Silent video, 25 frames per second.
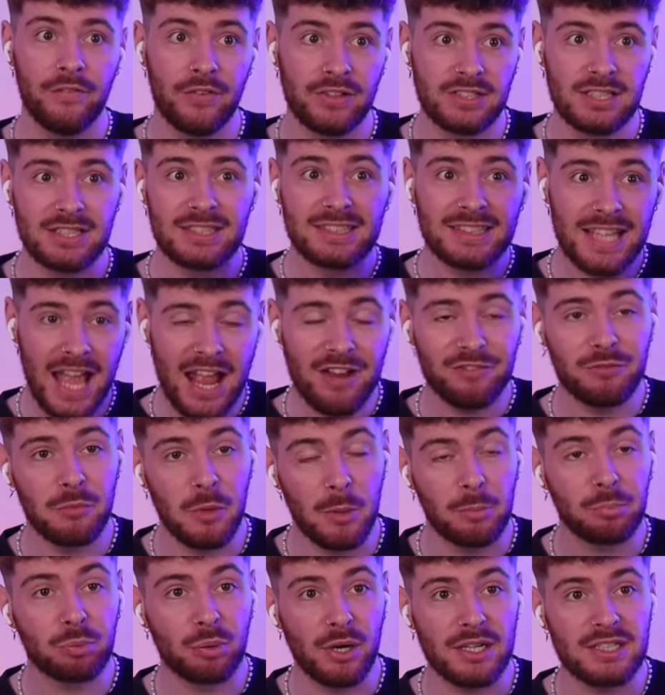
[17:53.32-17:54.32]
that's escaped from
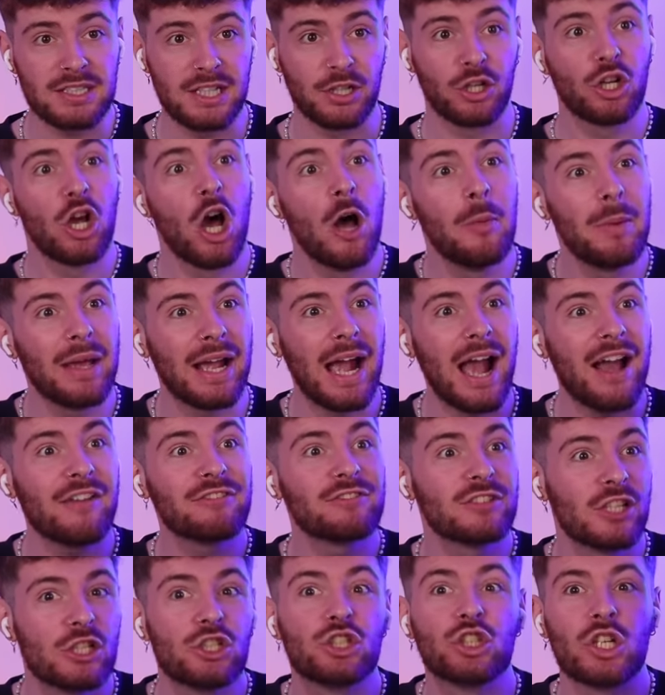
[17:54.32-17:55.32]
a prison coming
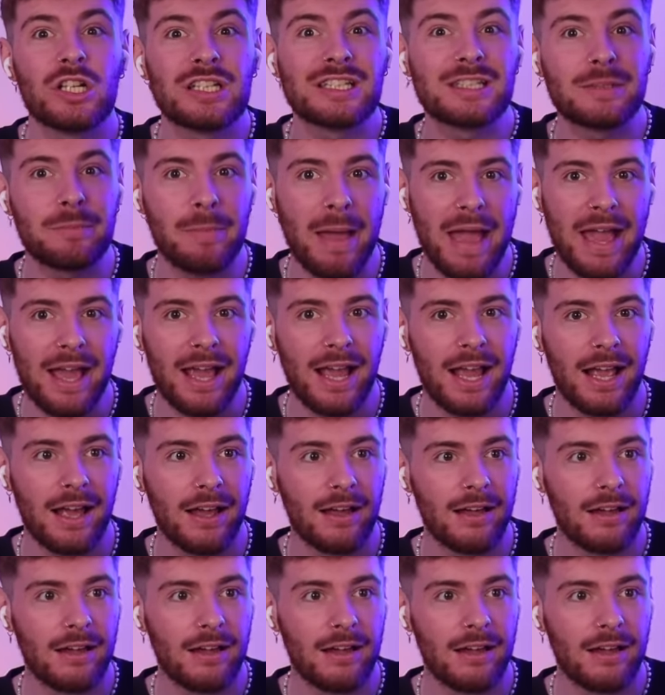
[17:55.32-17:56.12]
after just me.